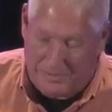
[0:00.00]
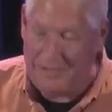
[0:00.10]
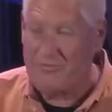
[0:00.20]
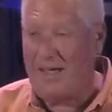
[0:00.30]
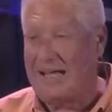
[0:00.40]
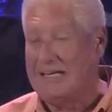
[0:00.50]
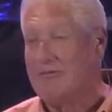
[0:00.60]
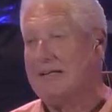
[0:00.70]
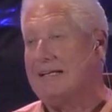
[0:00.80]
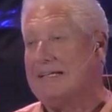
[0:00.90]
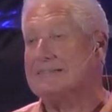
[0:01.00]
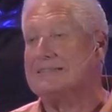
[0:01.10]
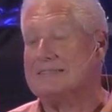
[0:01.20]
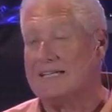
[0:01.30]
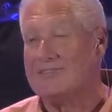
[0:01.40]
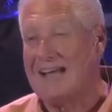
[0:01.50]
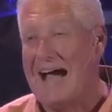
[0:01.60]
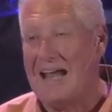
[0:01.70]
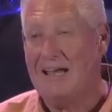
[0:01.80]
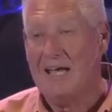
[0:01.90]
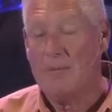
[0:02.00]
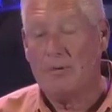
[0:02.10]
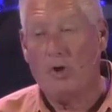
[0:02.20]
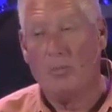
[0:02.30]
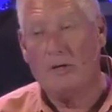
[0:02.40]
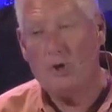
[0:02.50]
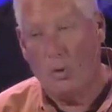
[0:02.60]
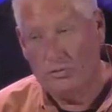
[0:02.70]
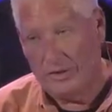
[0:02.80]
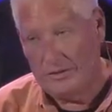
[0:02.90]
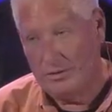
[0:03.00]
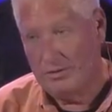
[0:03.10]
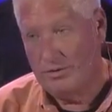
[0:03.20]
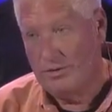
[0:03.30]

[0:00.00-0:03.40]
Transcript: But in fact, he really is the Son of God, but nobody knows it.